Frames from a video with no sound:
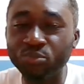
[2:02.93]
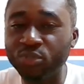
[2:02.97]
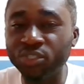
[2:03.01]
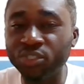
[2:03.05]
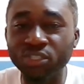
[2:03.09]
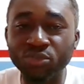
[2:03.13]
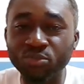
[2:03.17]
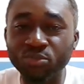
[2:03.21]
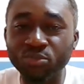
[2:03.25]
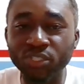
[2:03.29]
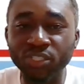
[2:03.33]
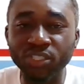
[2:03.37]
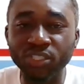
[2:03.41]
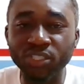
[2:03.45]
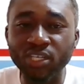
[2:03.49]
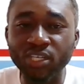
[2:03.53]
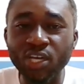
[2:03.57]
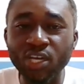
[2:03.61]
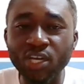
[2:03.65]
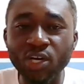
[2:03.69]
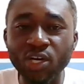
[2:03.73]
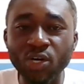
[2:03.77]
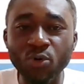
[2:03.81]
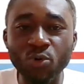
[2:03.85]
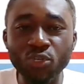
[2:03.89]
good morning, good
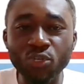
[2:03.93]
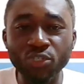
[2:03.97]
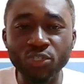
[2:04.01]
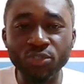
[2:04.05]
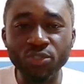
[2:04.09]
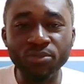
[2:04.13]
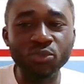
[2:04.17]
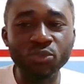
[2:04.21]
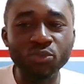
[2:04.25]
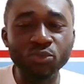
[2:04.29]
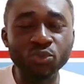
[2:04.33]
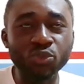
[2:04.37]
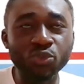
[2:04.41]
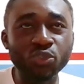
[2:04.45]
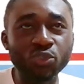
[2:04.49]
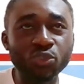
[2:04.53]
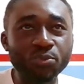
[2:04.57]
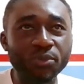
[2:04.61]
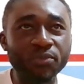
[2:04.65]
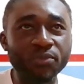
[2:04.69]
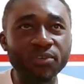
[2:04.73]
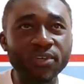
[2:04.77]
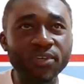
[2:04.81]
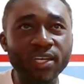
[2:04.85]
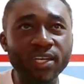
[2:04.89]
morning. Which of
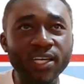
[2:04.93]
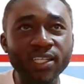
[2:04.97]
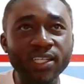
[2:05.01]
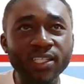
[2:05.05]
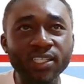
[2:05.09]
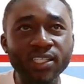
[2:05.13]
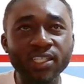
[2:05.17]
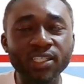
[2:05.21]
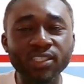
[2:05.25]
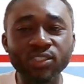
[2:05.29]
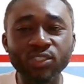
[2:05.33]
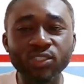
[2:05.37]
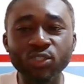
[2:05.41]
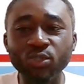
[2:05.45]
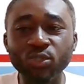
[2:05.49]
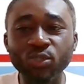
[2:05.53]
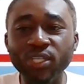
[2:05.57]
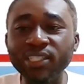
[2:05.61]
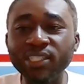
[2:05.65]
them do you prefer?